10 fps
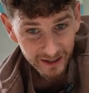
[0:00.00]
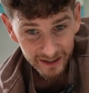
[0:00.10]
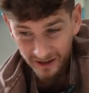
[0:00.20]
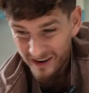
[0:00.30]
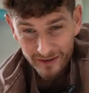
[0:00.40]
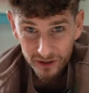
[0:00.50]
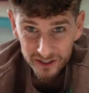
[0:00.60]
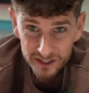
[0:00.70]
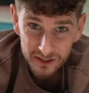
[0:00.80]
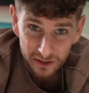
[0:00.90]
And I've never
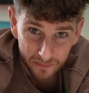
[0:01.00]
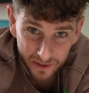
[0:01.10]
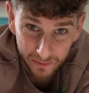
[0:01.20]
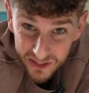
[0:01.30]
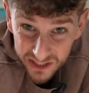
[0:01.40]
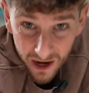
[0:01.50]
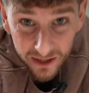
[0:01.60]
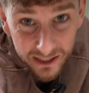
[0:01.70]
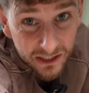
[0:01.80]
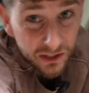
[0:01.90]
understood it, but I'm starting